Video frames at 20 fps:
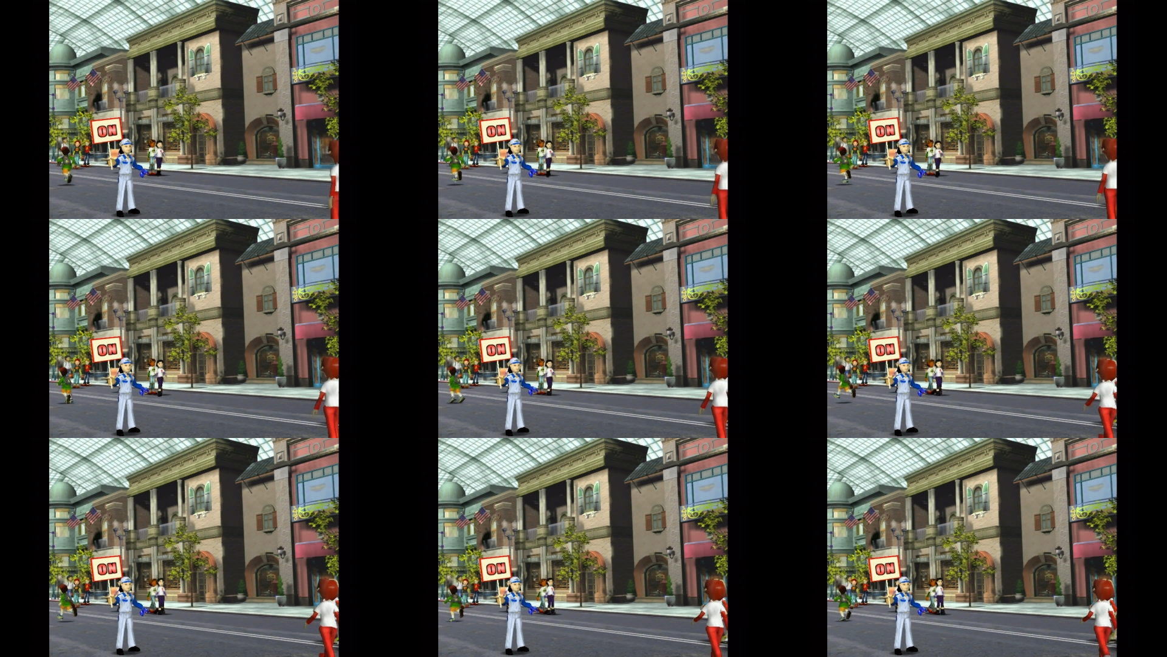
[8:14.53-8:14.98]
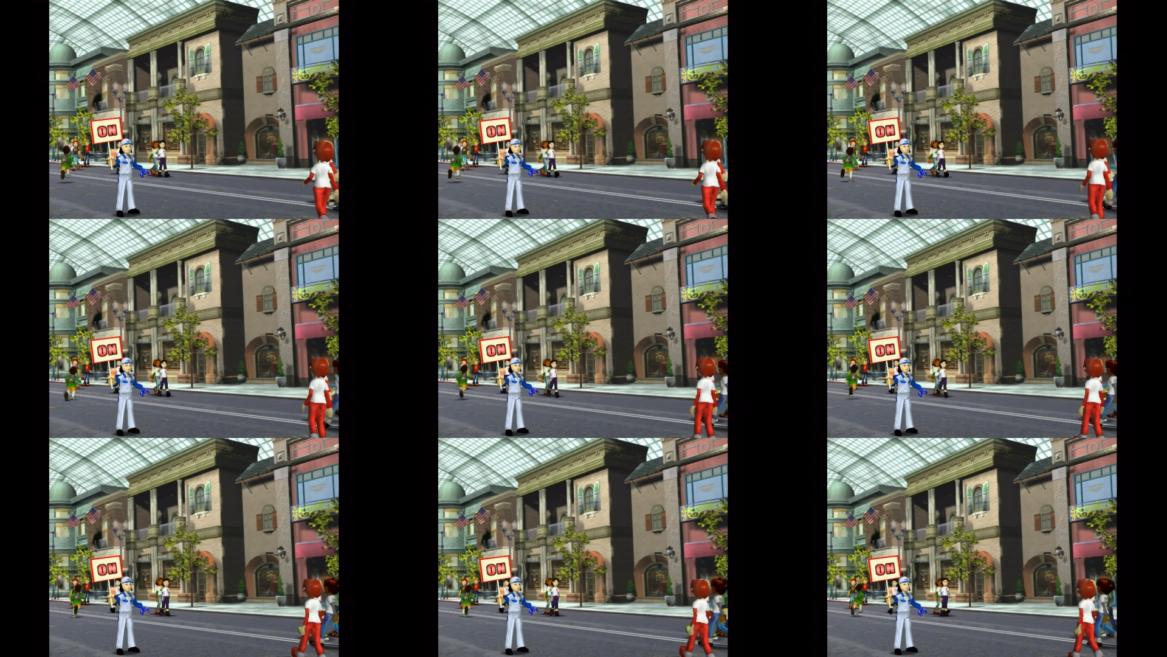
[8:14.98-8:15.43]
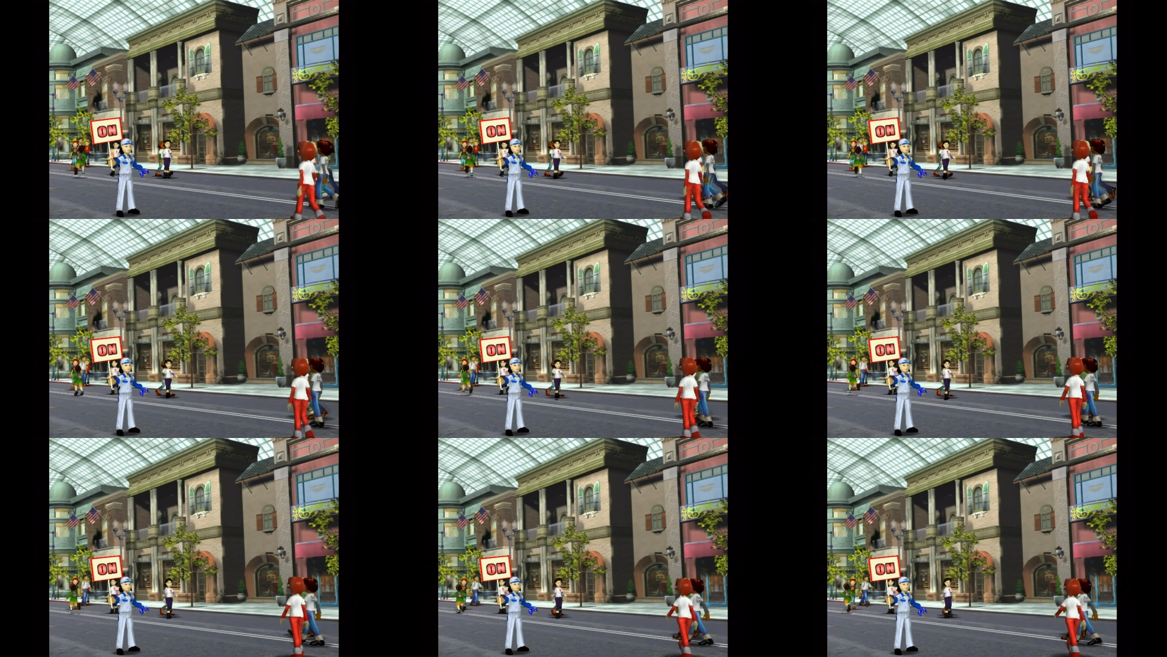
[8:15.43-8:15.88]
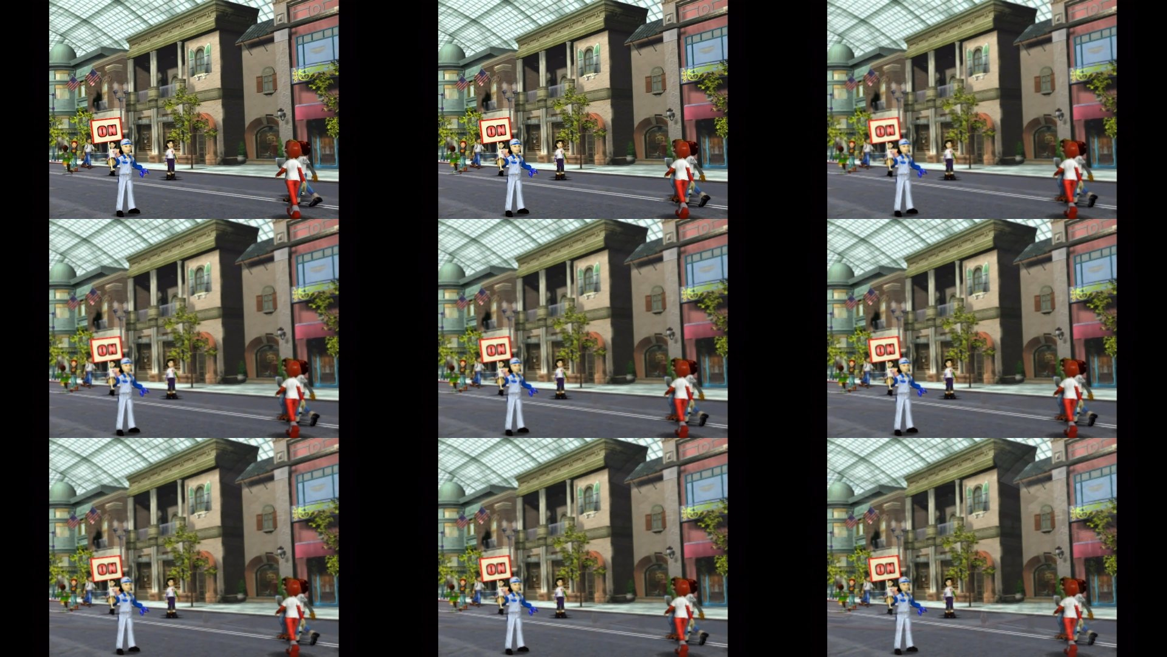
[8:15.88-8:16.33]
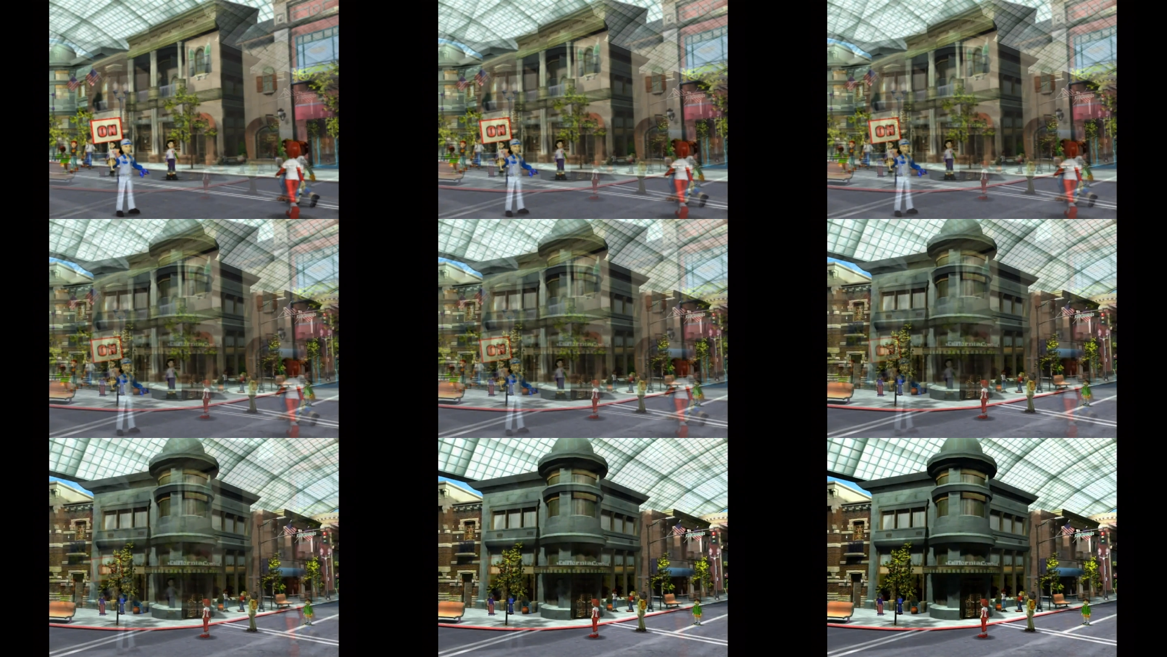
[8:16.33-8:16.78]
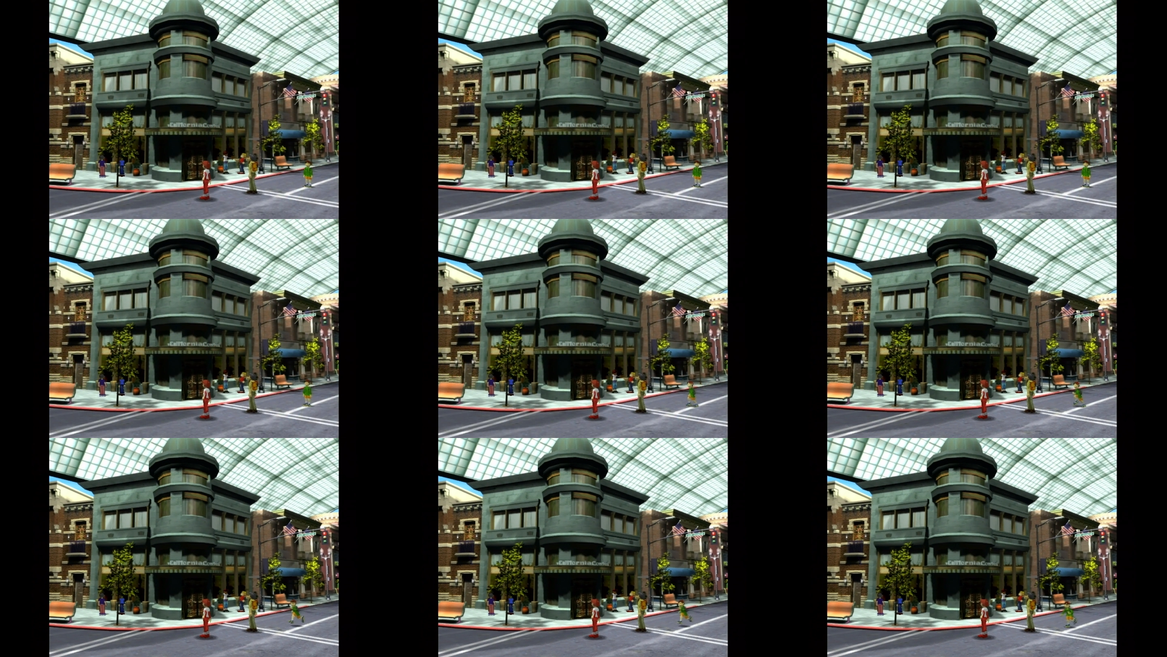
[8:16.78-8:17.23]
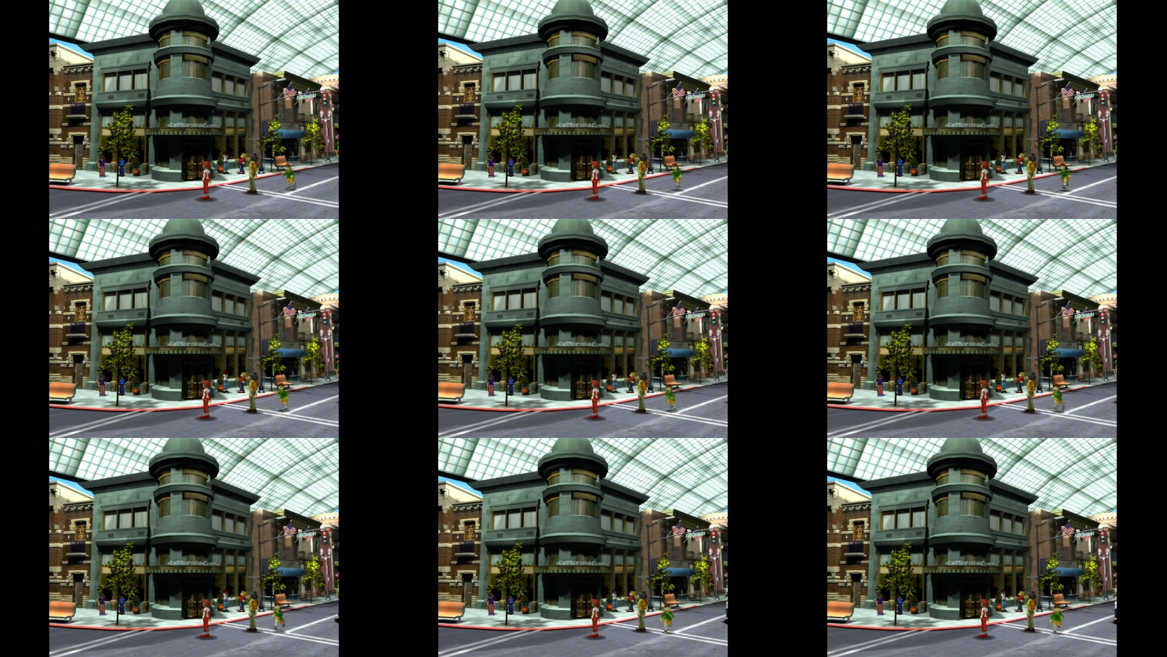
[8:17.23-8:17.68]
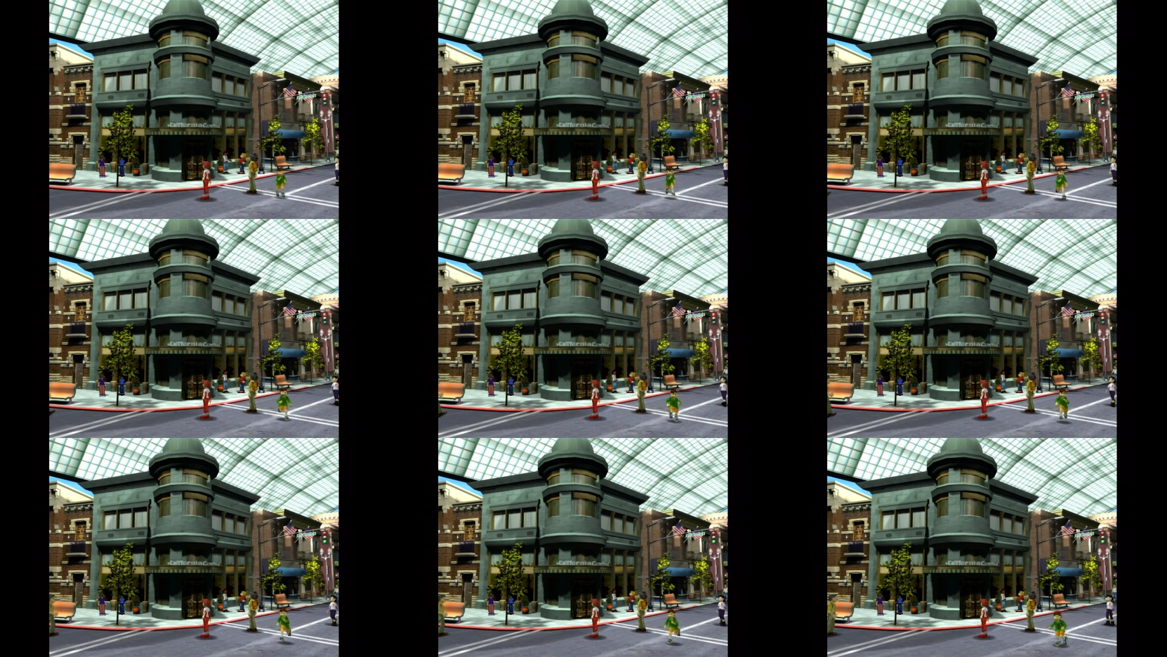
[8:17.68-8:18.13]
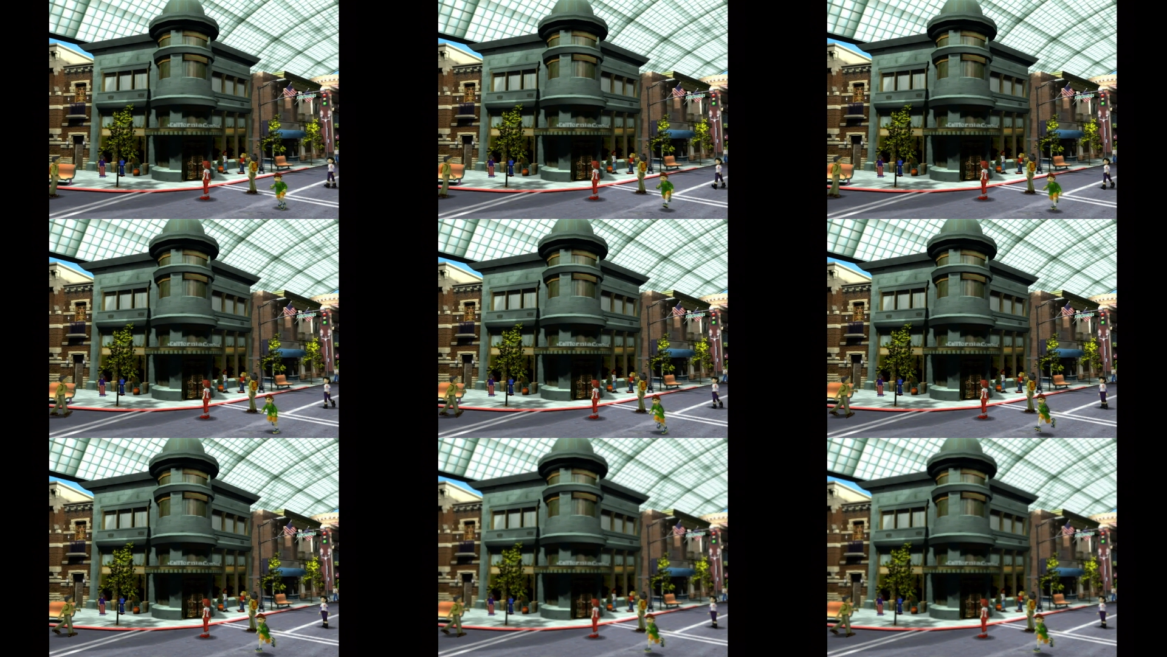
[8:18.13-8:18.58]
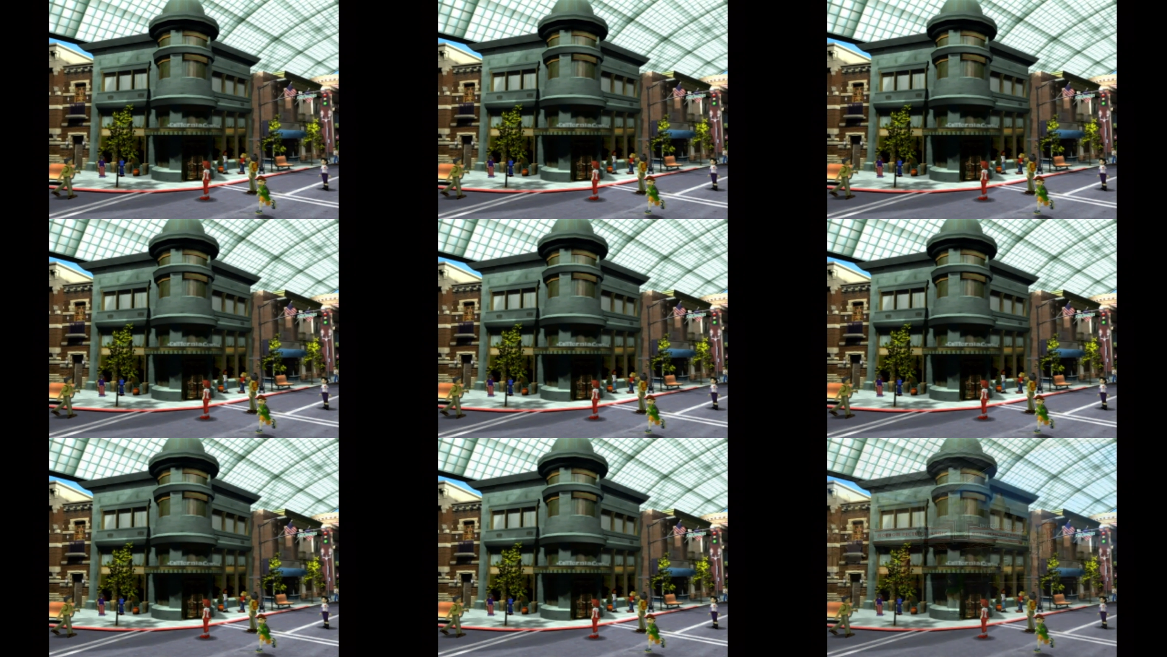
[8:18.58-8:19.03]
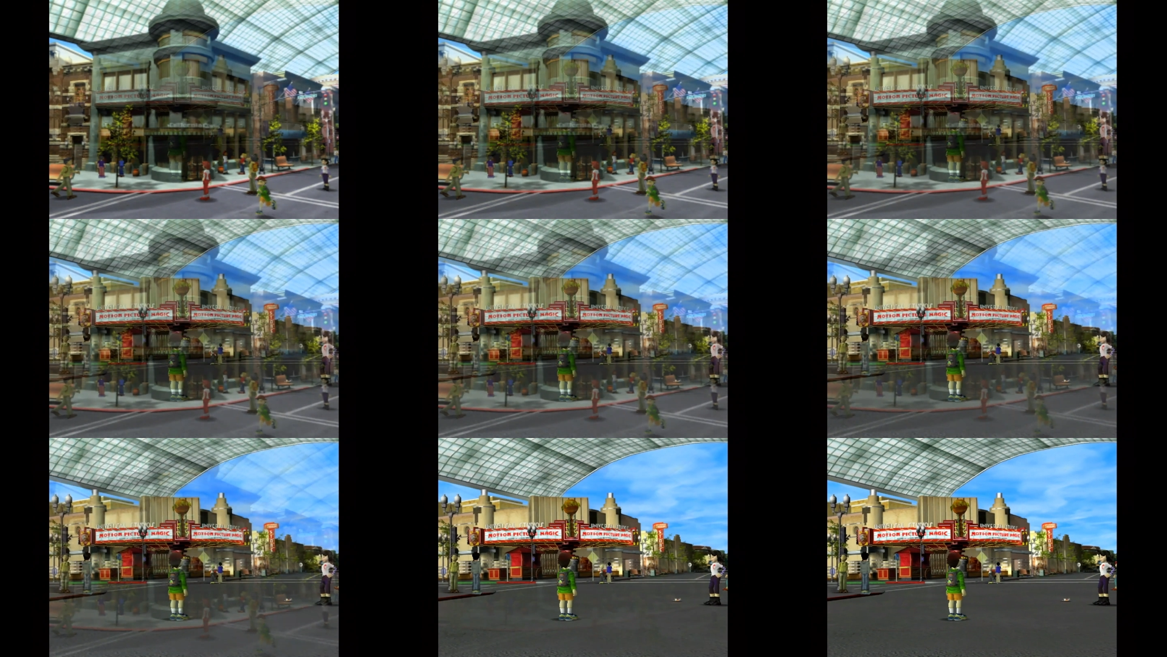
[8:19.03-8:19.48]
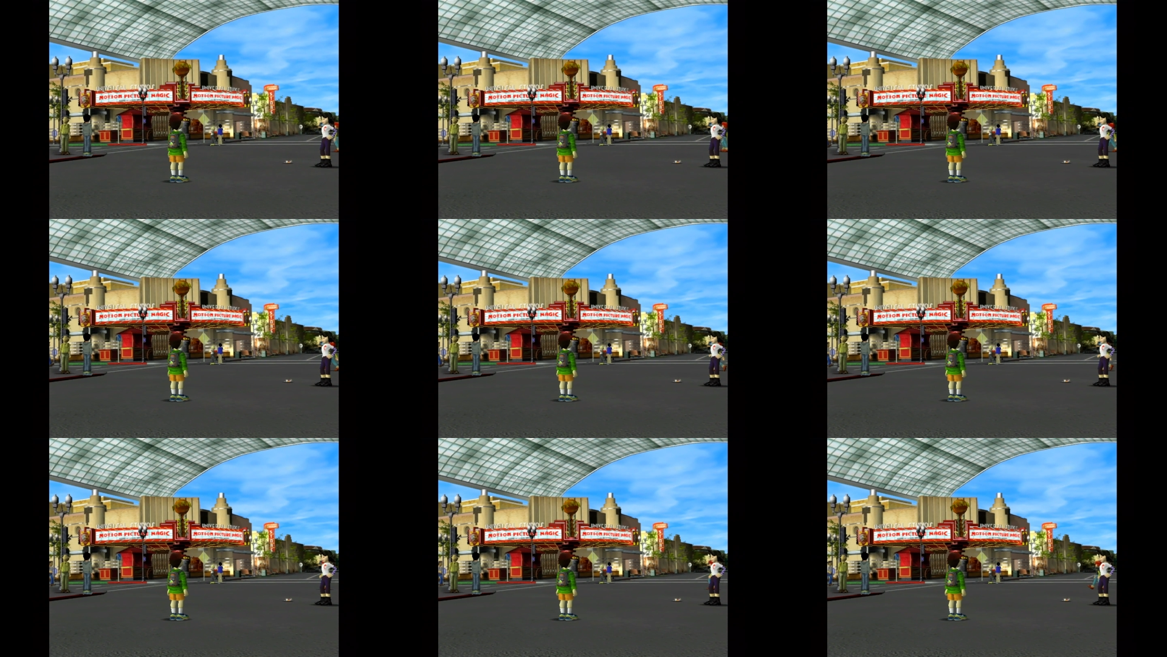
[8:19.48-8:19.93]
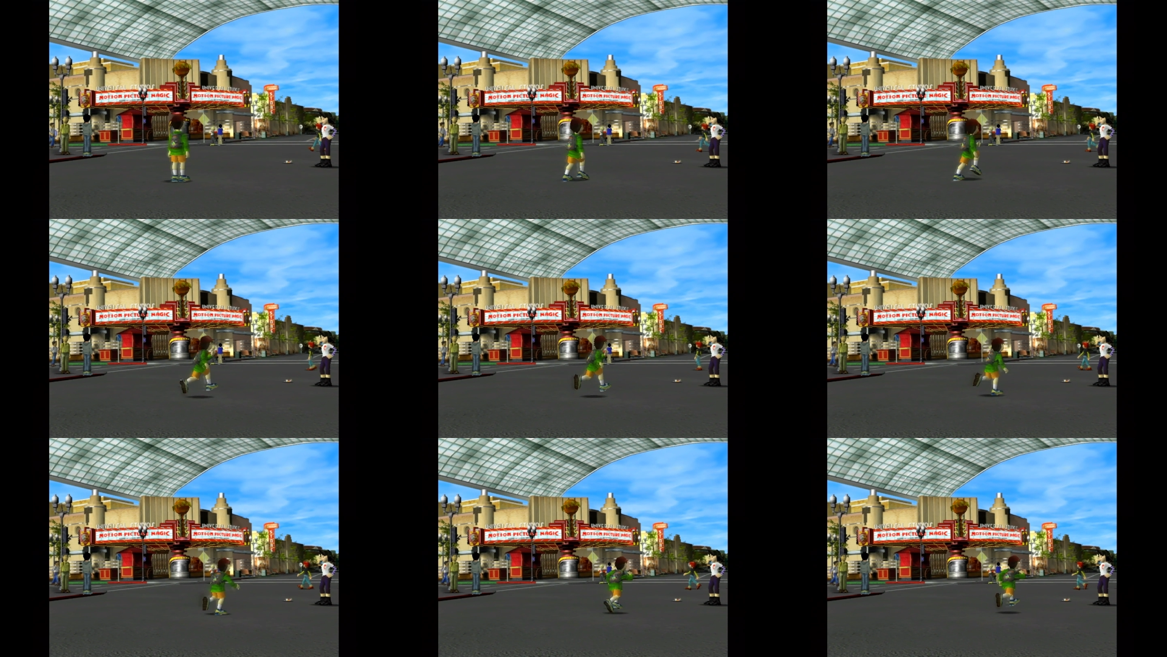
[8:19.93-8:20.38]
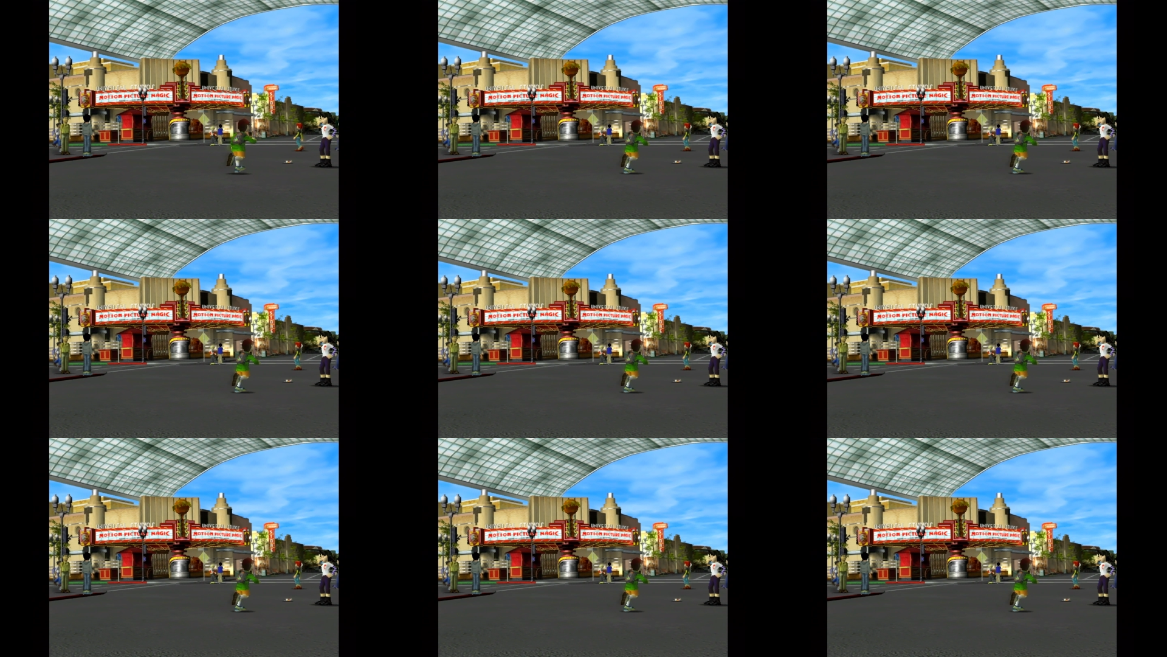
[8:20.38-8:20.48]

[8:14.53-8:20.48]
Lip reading: (no speaker visible)